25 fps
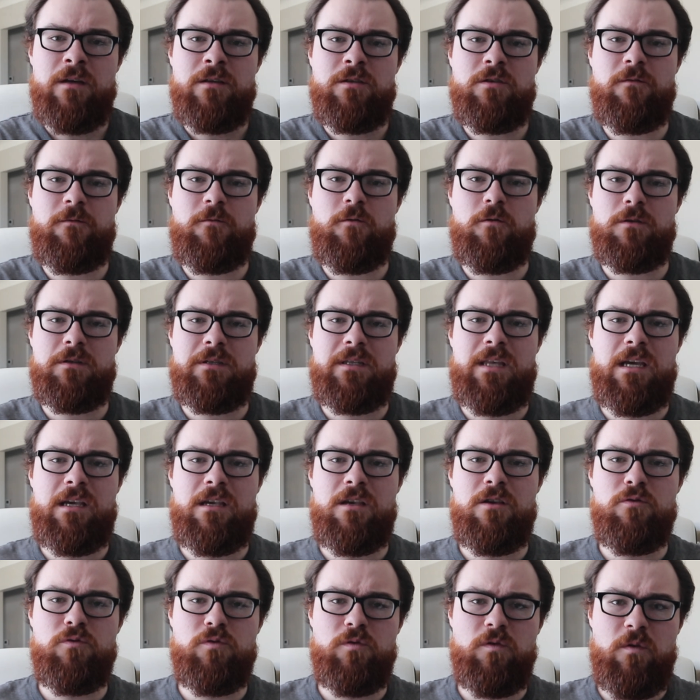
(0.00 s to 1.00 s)
So, of course, like
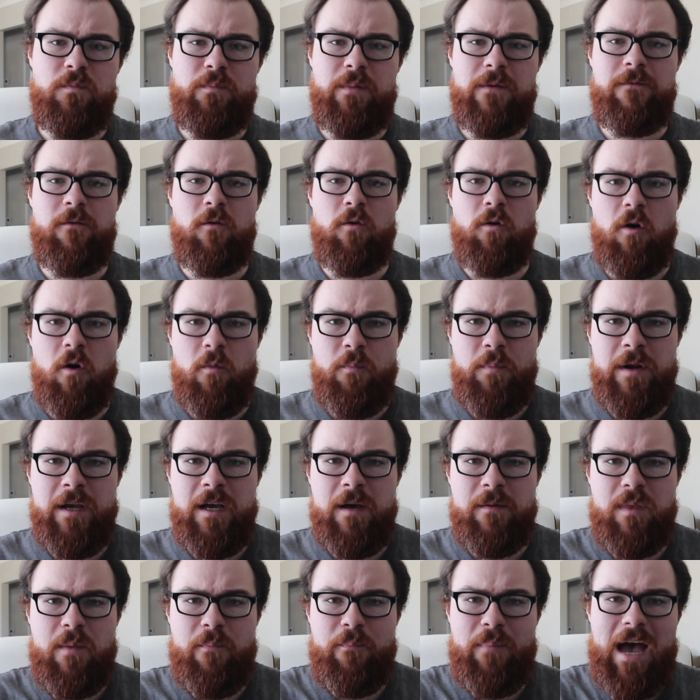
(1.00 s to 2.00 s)
usual, before opening
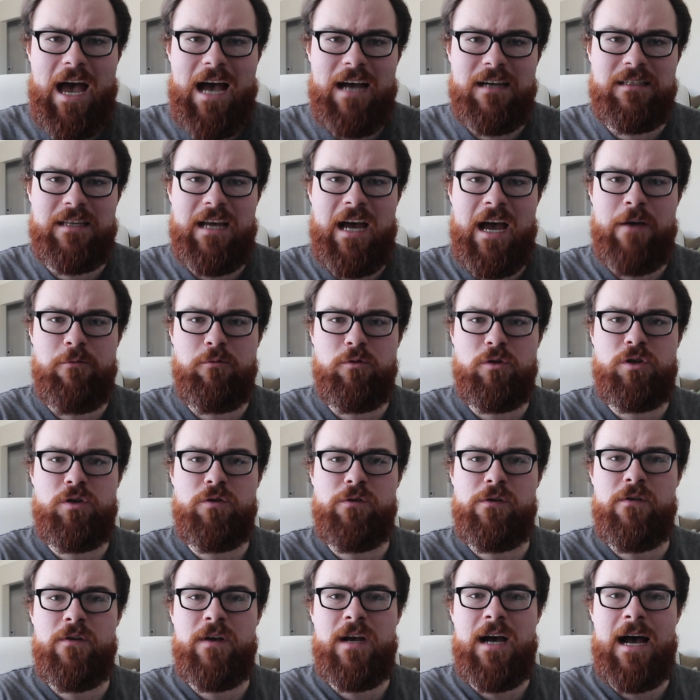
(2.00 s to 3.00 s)
up the packs, I will show
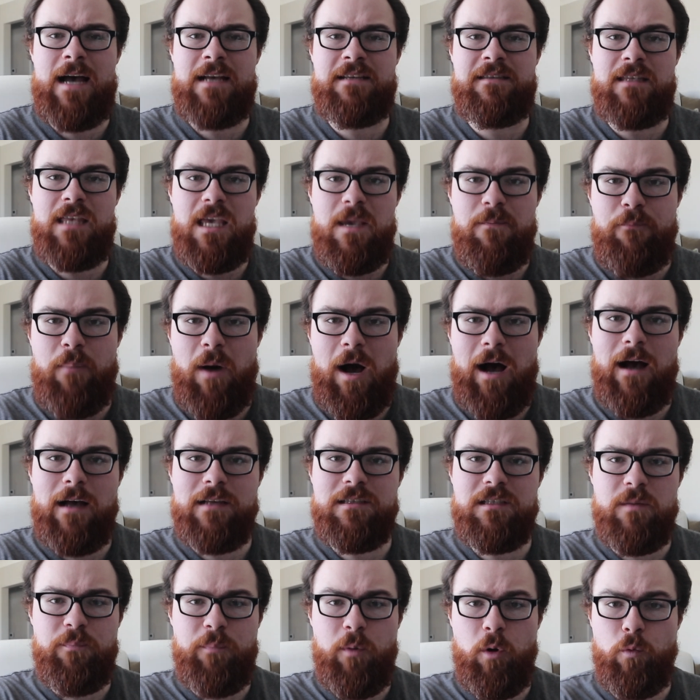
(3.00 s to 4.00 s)
you guys the
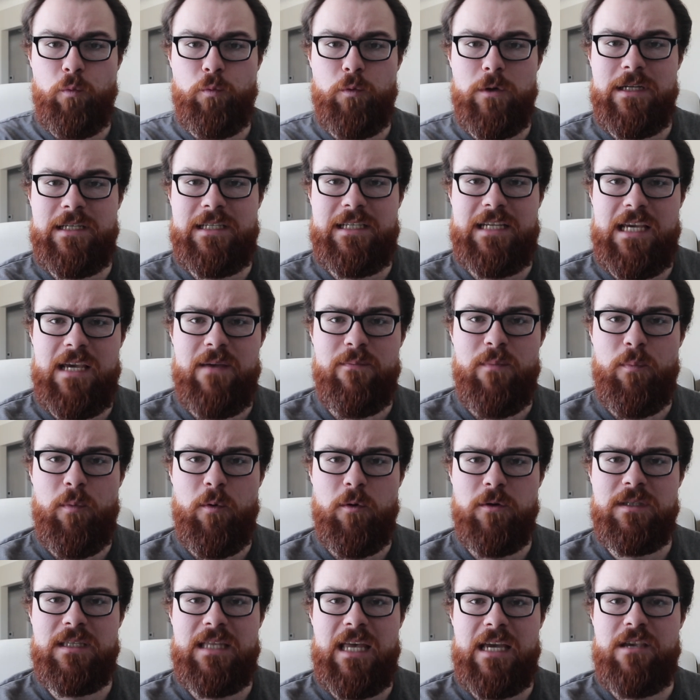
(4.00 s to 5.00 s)
possible
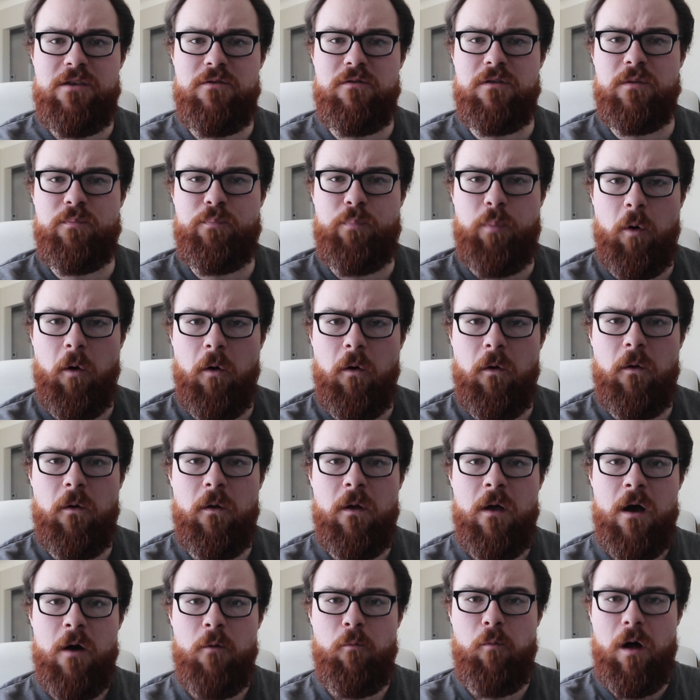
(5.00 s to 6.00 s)
redeemables that you could pull
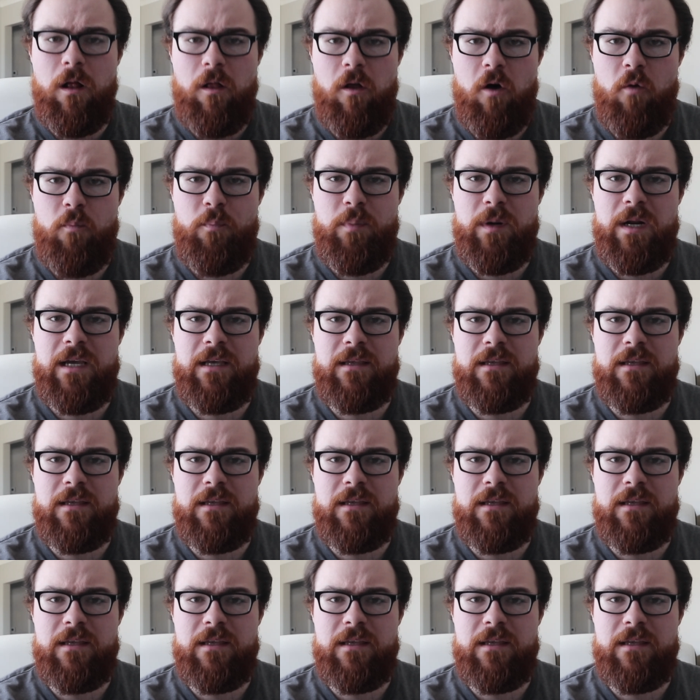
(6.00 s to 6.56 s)
while opening